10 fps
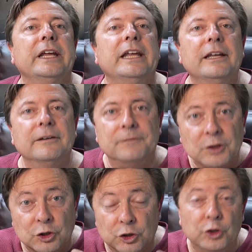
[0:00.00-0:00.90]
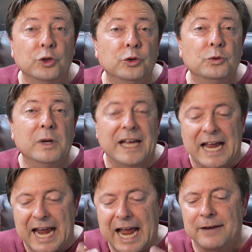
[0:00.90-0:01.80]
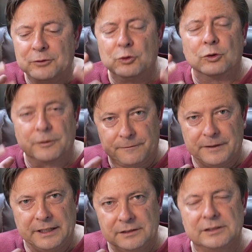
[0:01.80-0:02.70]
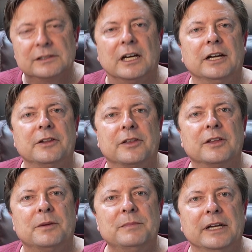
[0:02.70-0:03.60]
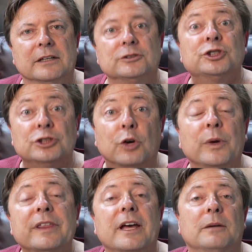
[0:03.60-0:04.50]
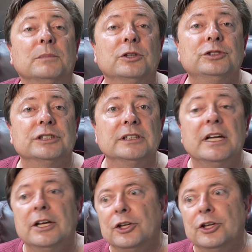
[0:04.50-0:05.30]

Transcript: If you have your face on the thumbnail showing that emotion,